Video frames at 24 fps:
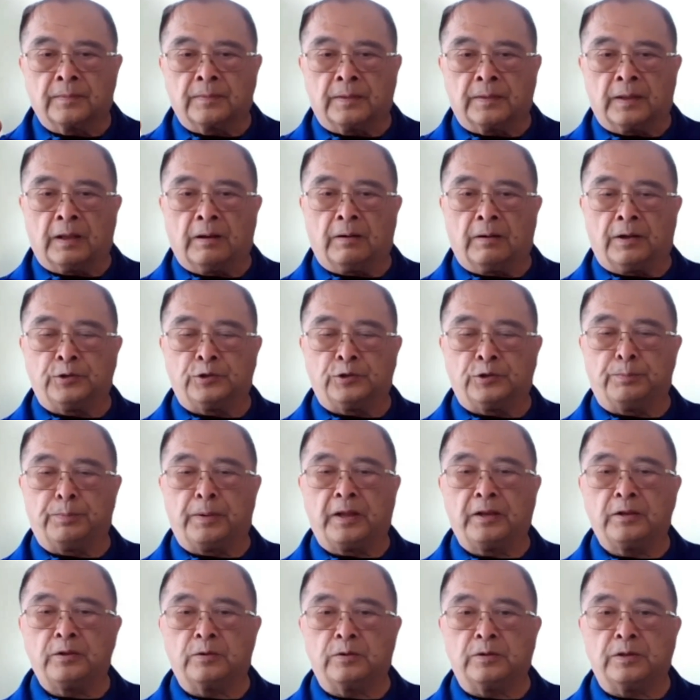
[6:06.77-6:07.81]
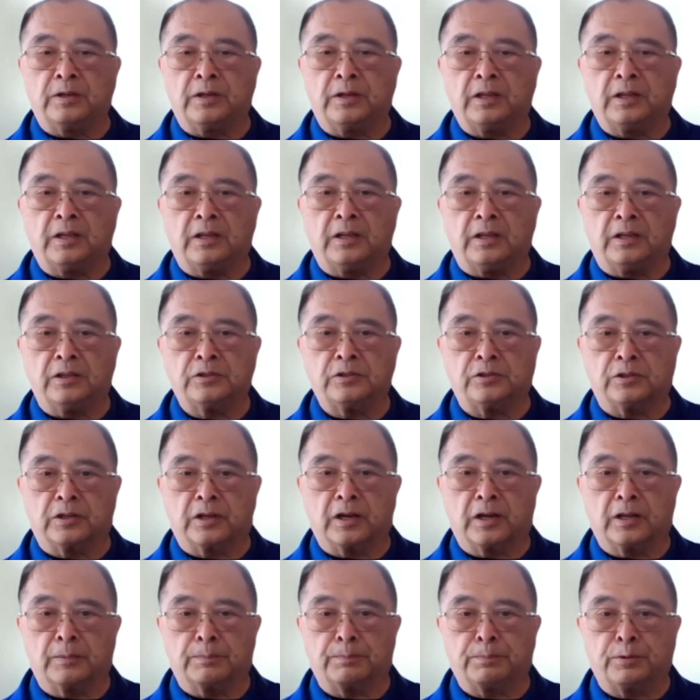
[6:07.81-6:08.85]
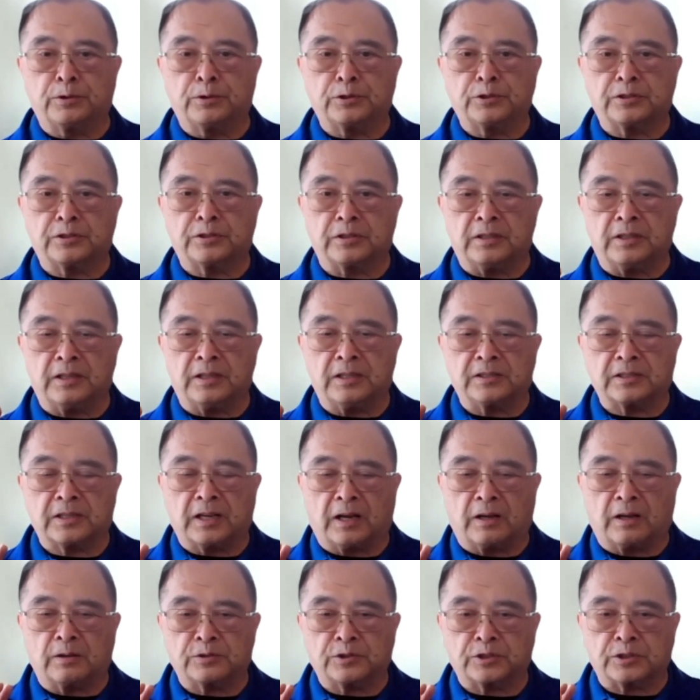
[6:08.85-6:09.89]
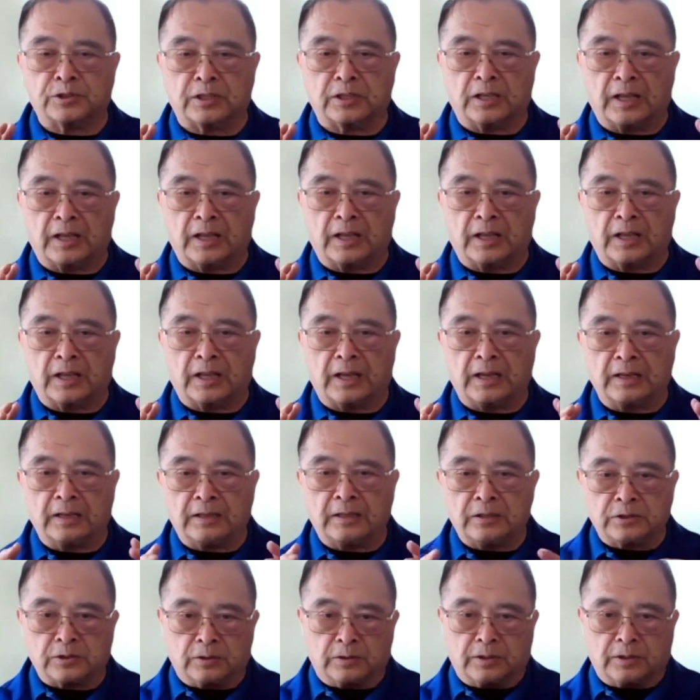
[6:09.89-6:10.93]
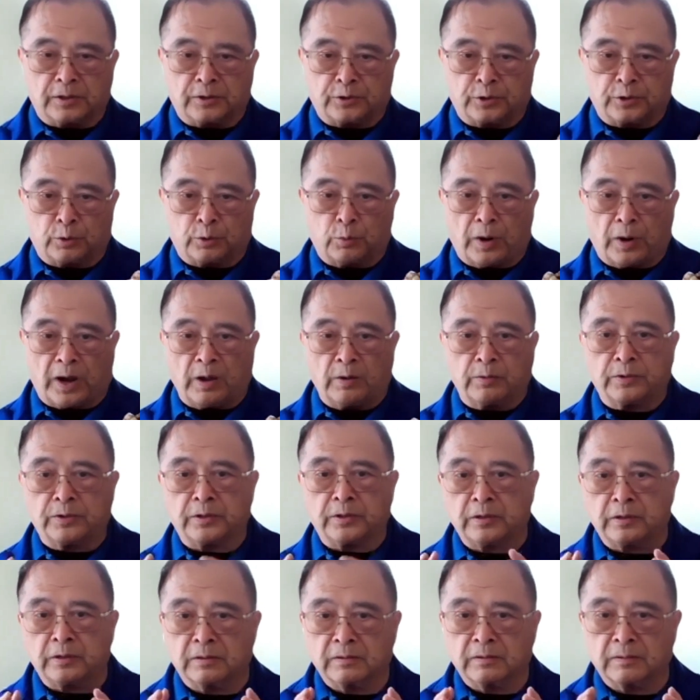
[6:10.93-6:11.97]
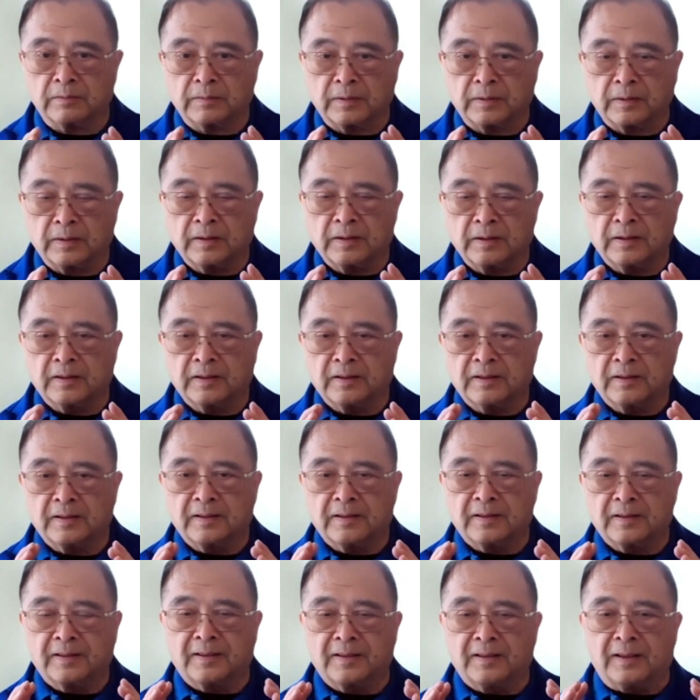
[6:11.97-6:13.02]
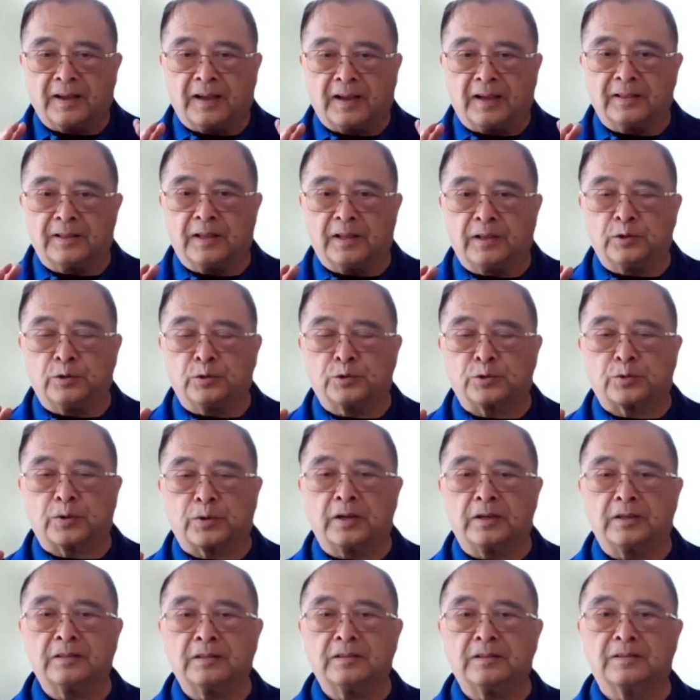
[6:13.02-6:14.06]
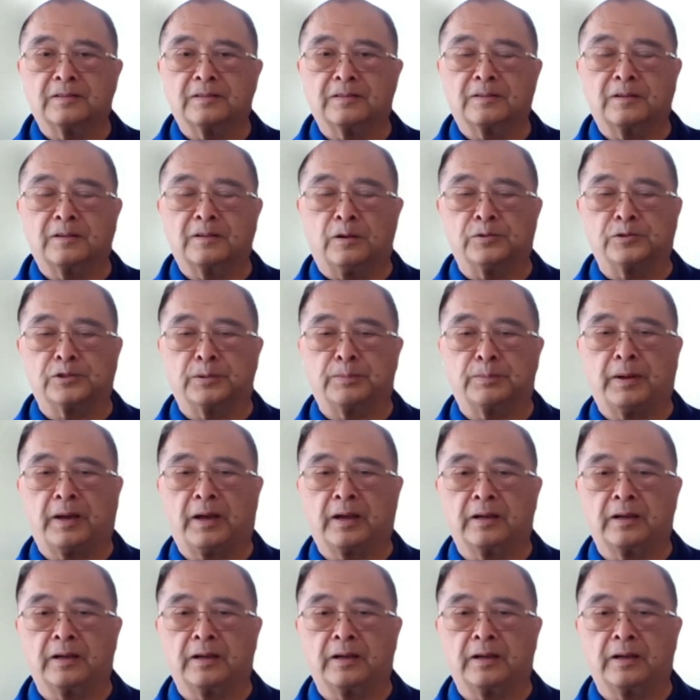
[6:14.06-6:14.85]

Now, as you bend your knees, you kind of push the knees out slightly so that they're rounded. And then you straighten, close it back